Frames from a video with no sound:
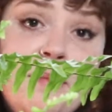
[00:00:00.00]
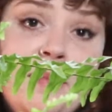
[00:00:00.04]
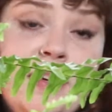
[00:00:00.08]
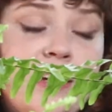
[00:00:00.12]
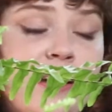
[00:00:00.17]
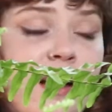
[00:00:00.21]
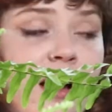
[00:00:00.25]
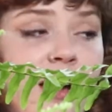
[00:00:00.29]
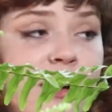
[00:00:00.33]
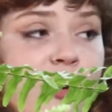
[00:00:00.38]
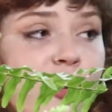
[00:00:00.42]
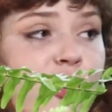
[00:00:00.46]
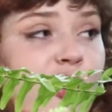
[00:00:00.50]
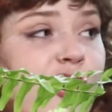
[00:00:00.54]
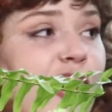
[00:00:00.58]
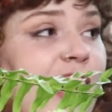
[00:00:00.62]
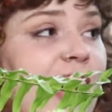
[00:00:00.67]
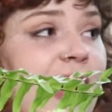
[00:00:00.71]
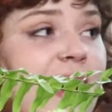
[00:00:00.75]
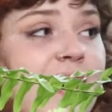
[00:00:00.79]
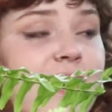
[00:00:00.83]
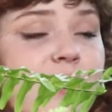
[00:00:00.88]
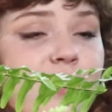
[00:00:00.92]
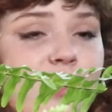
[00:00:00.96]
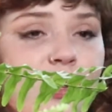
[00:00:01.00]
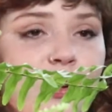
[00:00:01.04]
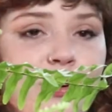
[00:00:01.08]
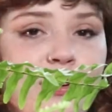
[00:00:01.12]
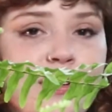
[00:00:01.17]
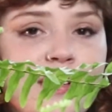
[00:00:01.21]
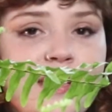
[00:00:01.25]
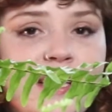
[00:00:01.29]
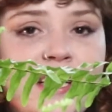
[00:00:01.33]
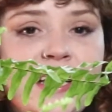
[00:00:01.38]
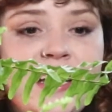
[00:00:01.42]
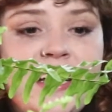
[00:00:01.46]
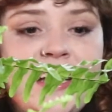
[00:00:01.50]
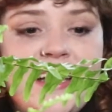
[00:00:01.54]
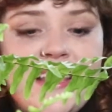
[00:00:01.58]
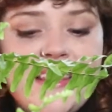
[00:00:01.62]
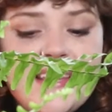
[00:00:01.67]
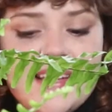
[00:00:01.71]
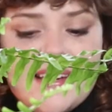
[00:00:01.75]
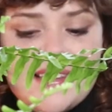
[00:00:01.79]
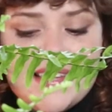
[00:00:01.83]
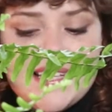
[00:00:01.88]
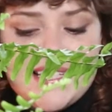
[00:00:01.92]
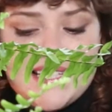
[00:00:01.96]
in I don't know how long
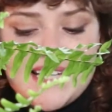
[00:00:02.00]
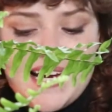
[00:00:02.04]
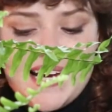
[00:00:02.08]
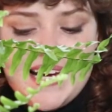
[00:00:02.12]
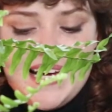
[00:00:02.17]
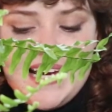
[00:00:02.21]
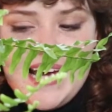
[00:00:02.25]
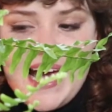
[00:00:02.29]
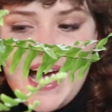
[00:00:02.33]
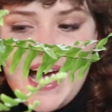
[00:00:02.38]
the other day,